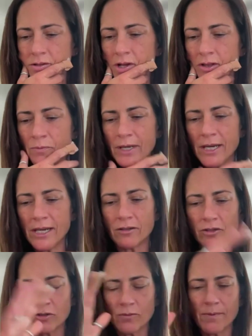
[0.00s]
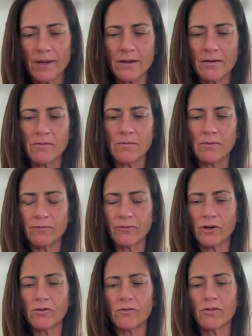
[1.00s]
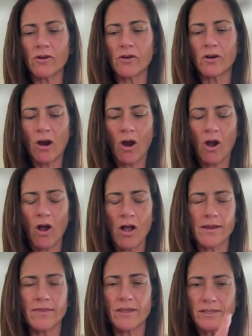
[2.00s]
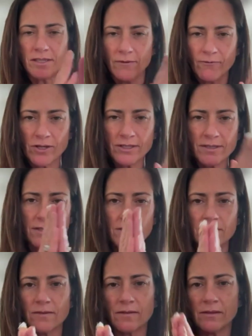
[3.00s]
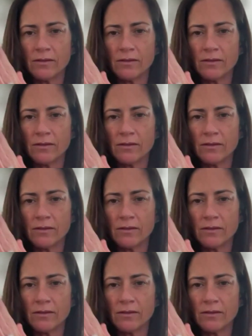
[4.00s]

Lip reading: eliminate a little bit further on the differences,